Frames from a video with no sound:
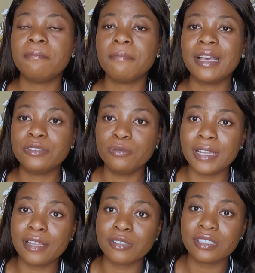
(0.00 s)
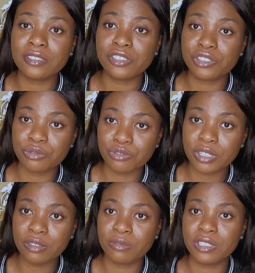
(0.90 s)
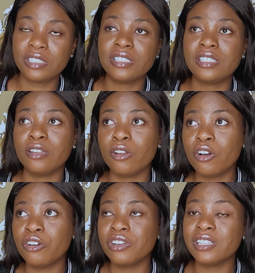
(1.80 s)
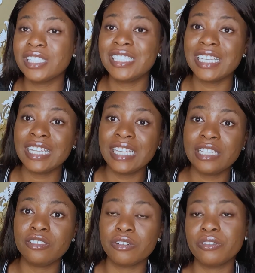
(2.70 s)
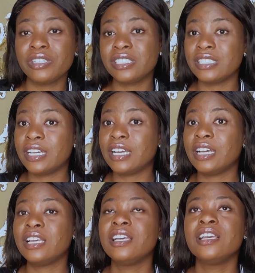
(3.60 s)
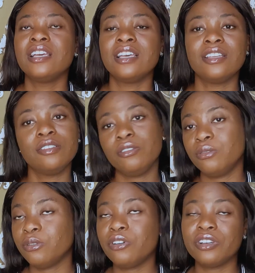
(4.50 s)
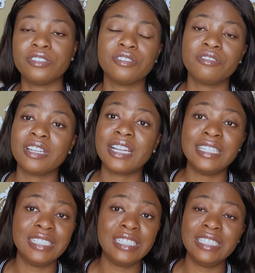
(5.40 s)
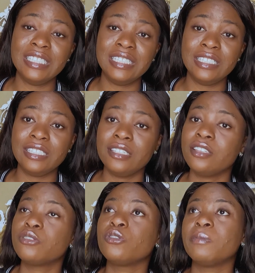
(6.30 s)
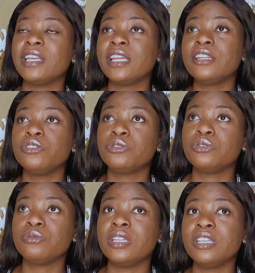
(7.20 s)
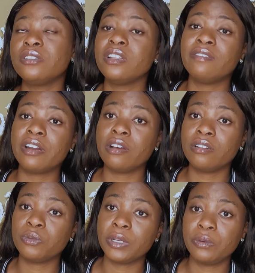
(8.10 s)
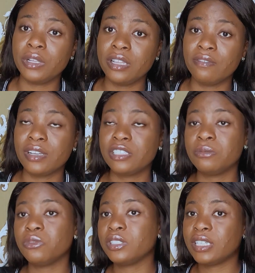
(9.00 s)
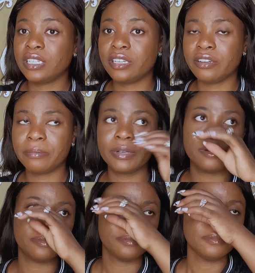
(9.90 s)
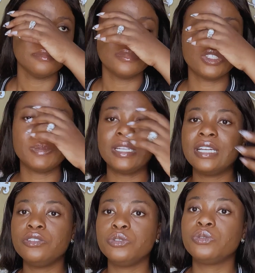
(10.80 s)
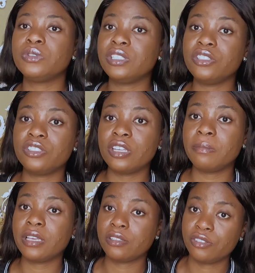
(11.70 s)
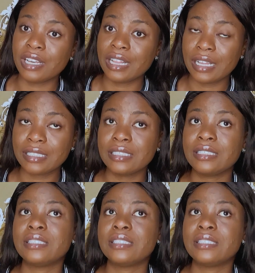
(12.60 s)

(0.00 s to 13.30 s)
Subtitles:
Azuma Nelson's children, which is Dolores, Dylan, Dorinda. You know, all his children are D. So my dad used to, and they used to live around where we live at Chimota, thereabout. So my dad used to teach them extra classes.